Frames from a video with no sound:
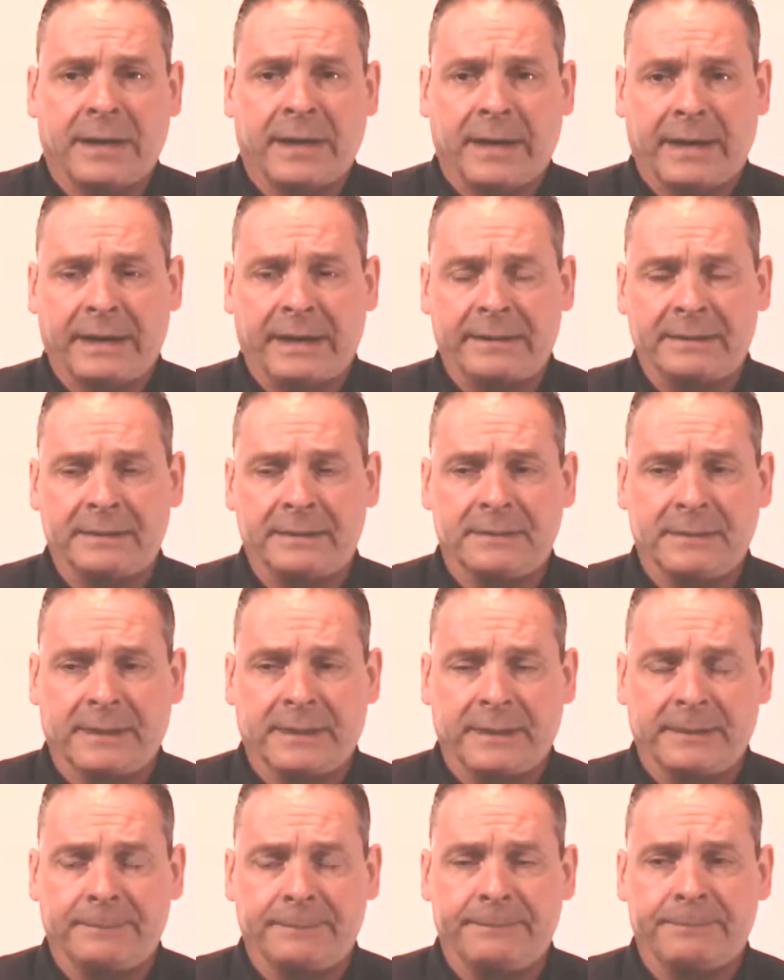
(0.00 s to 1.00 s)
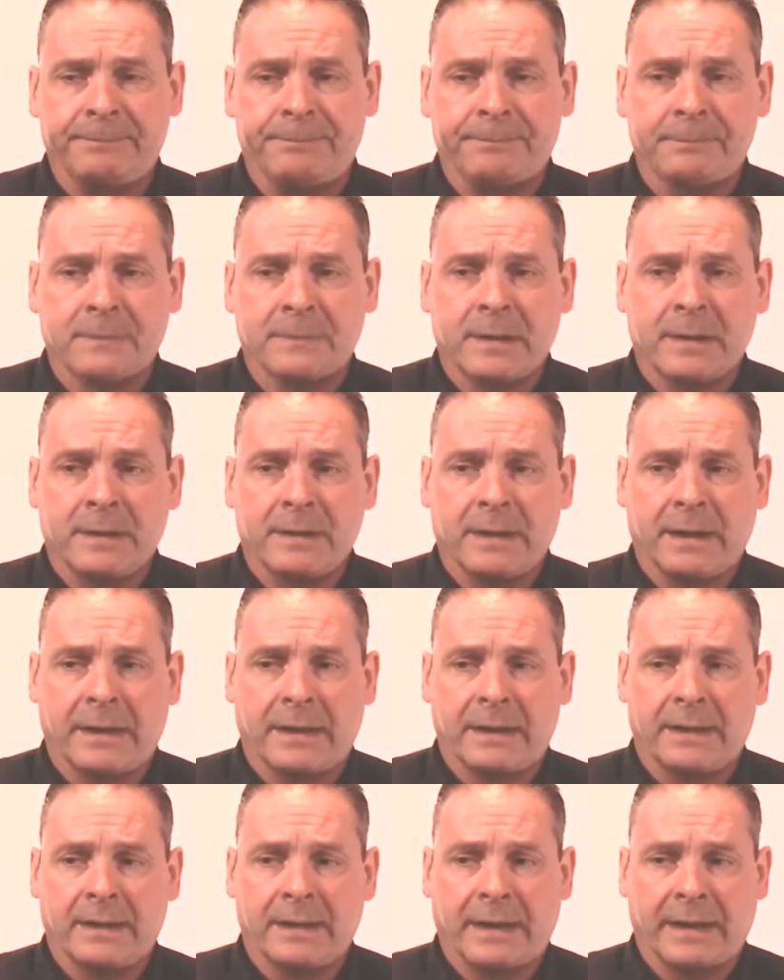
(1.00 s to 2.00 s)
And
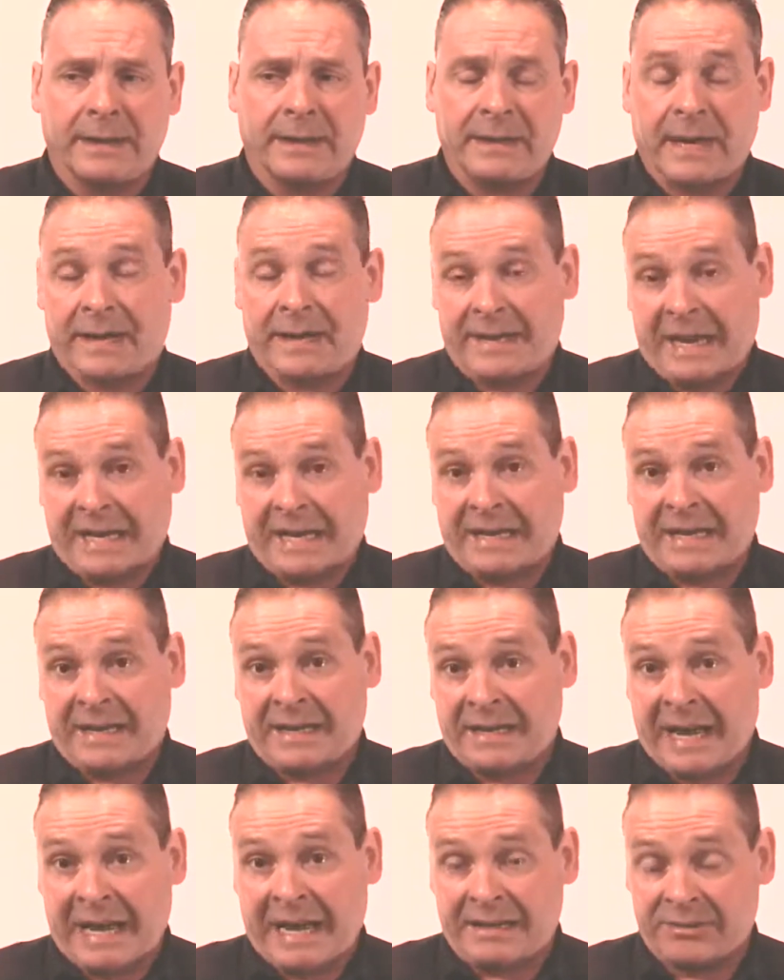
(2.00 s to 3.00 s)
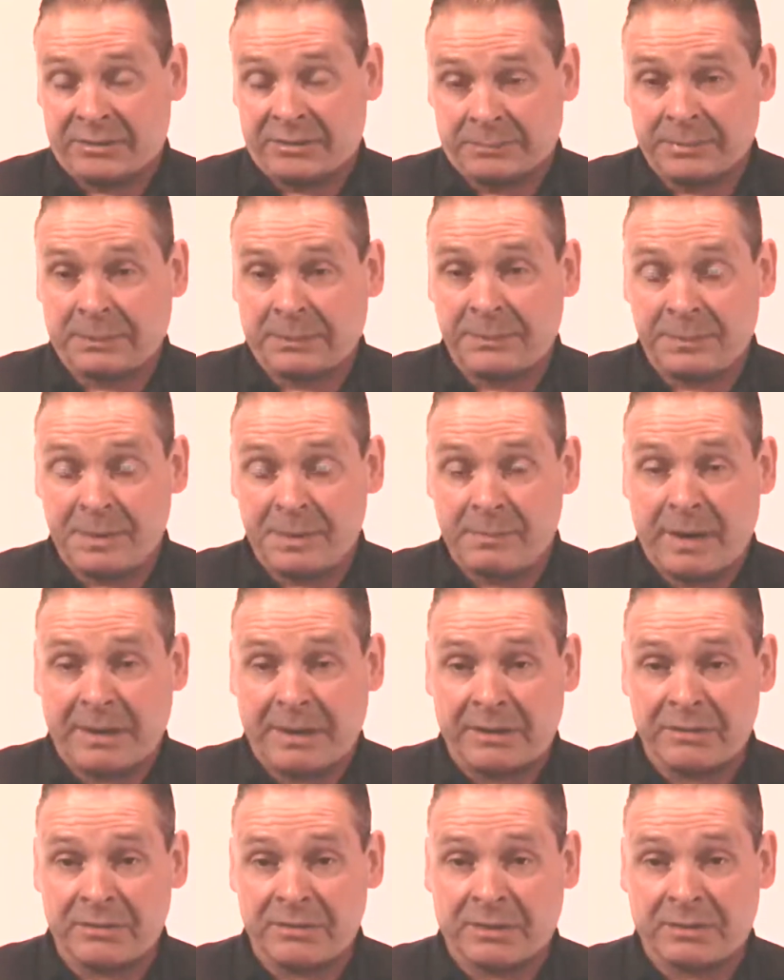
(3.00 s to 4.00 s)
that can sometimes be
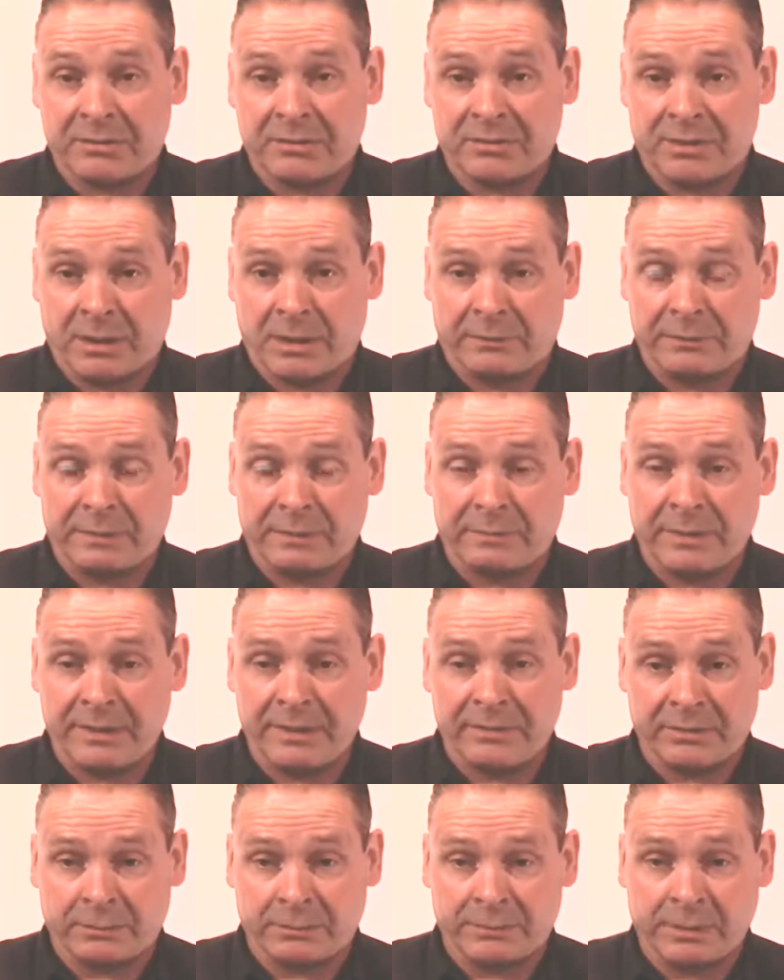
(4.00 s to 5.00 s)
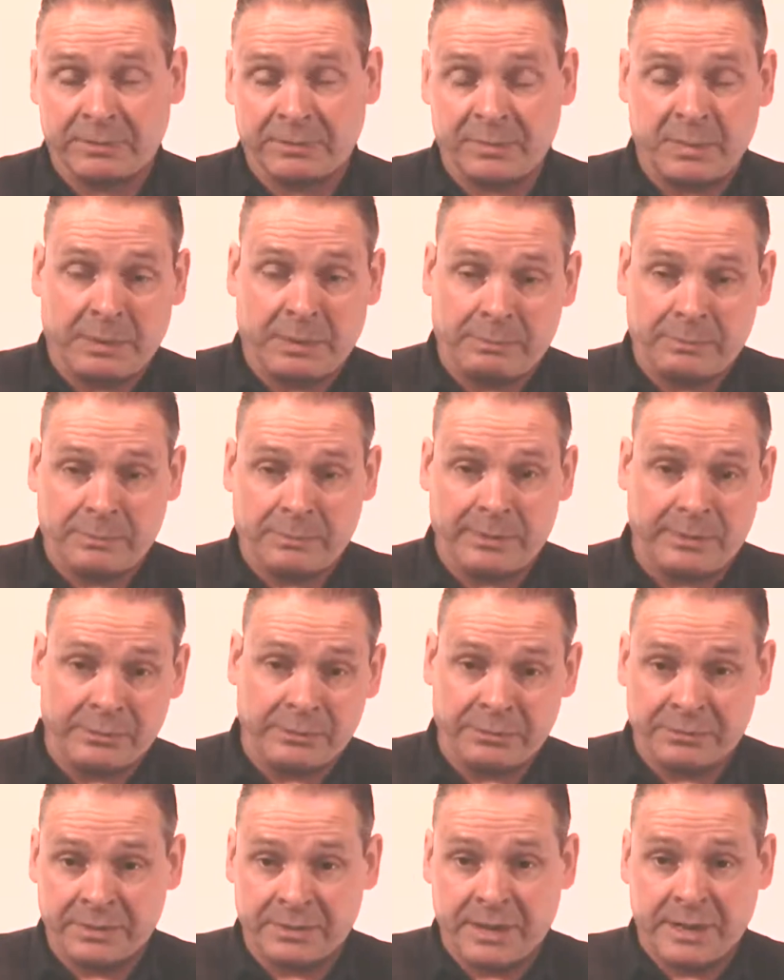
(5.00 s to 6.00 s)
managed conservatively. Sometimes people
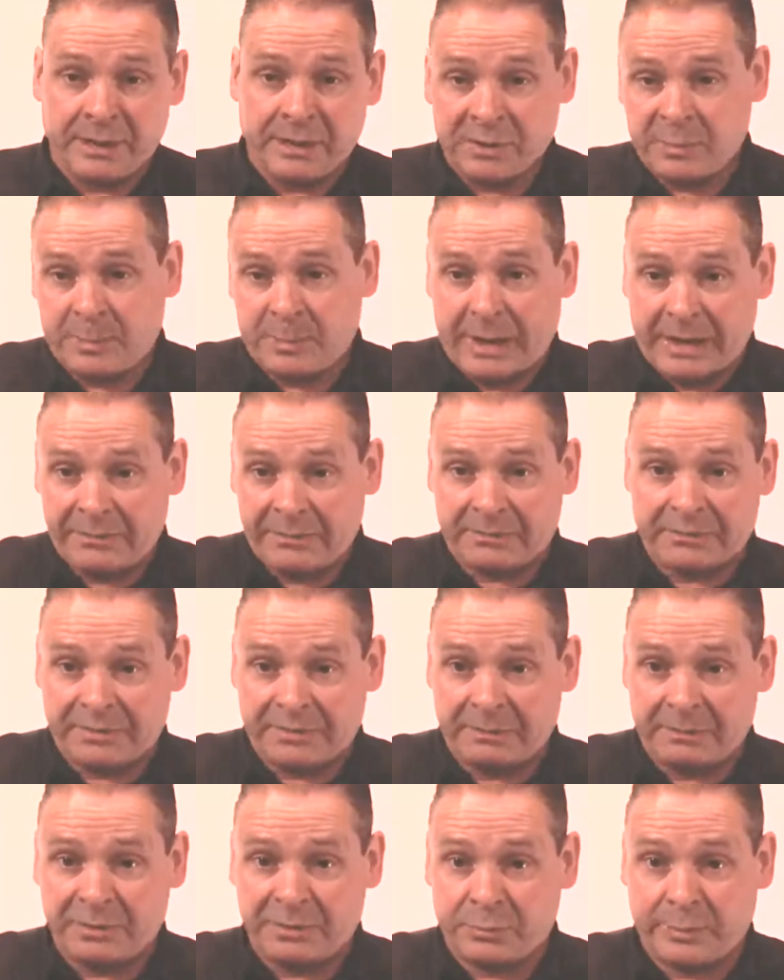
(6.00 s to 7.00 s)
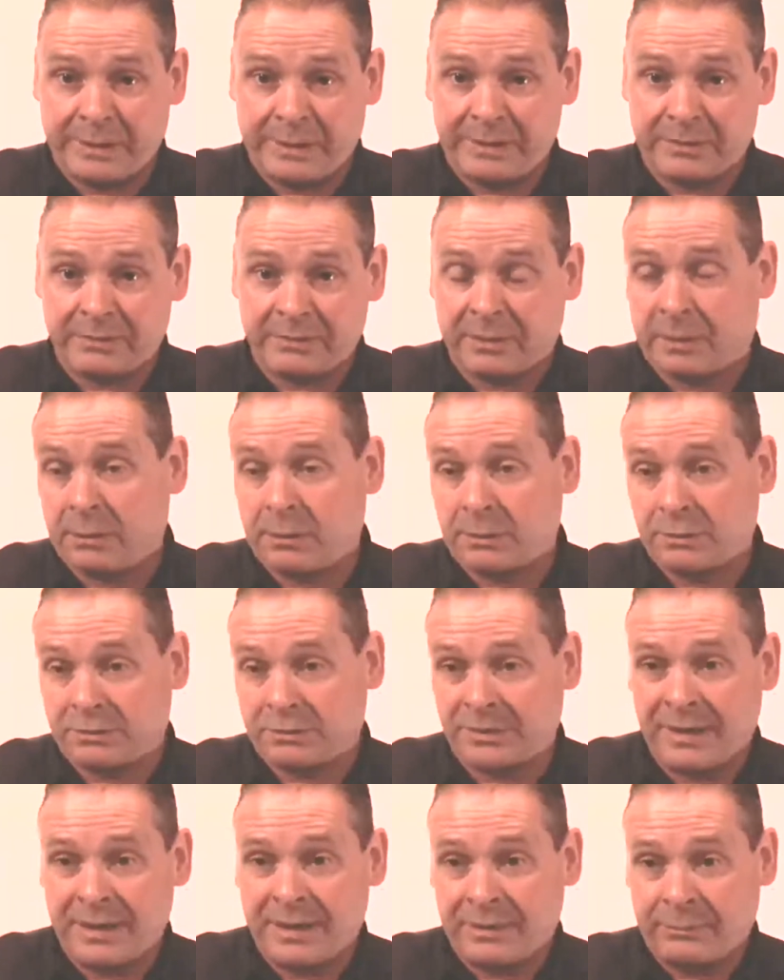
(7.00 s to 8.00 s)
use spacers in between the
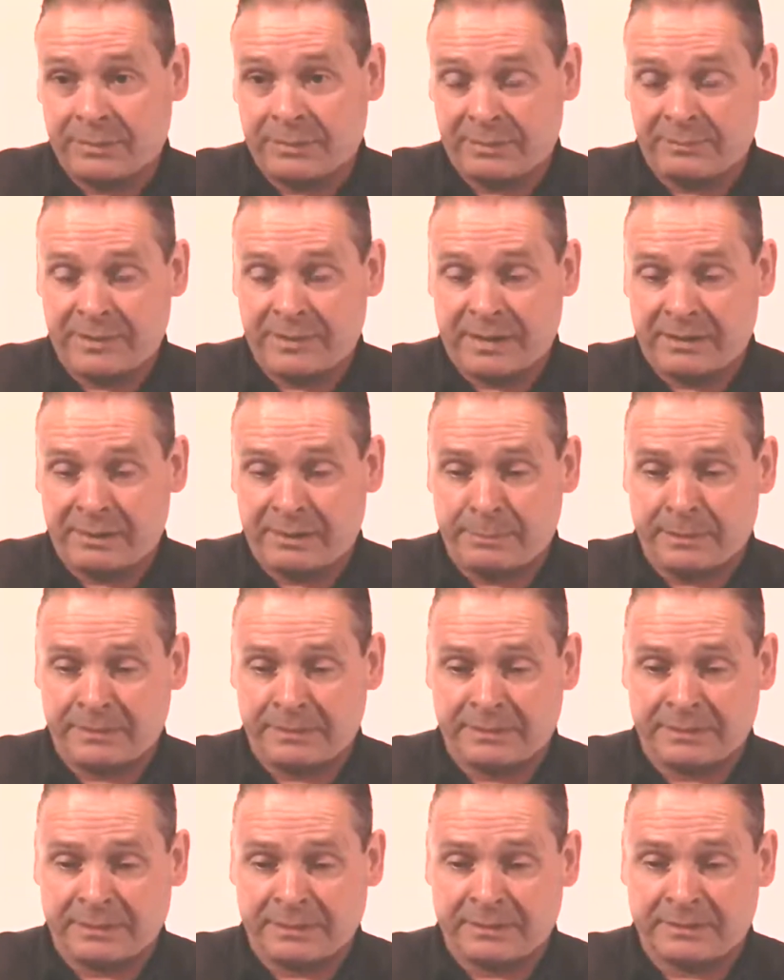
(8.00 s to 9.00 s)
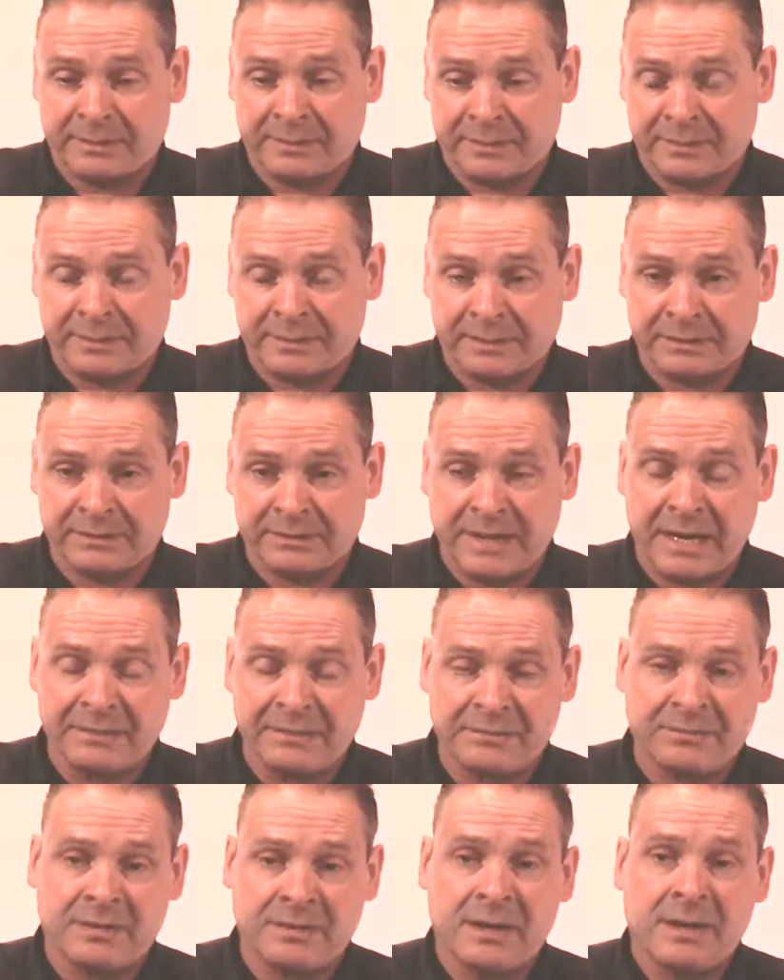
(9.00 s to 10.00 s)
toes with variable
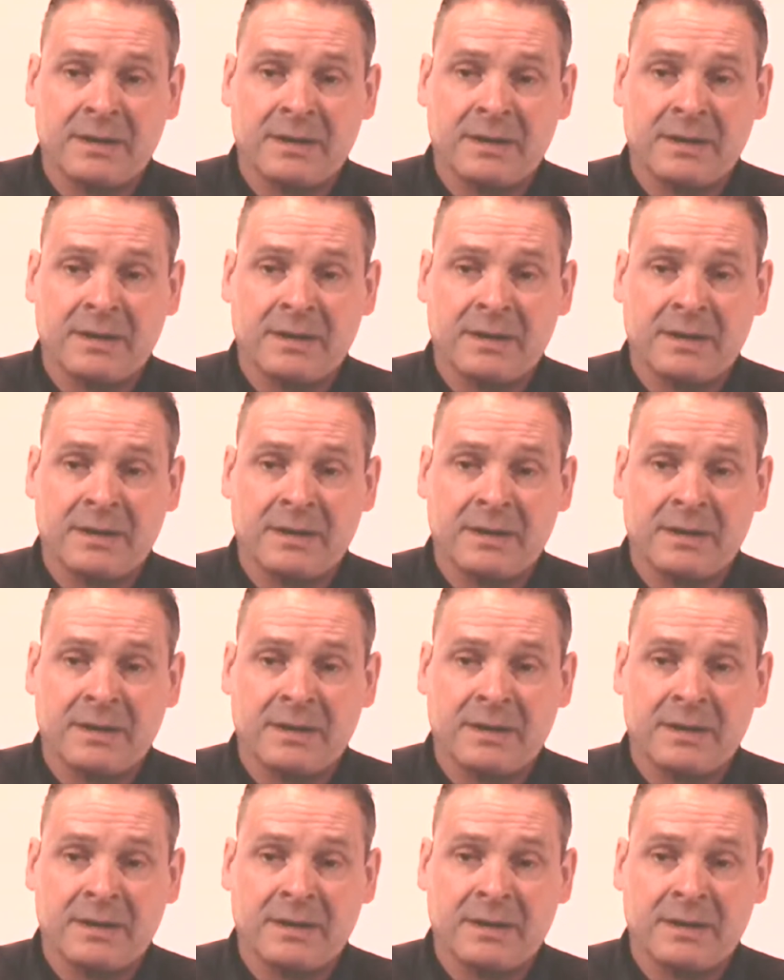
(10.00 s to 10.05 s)
success.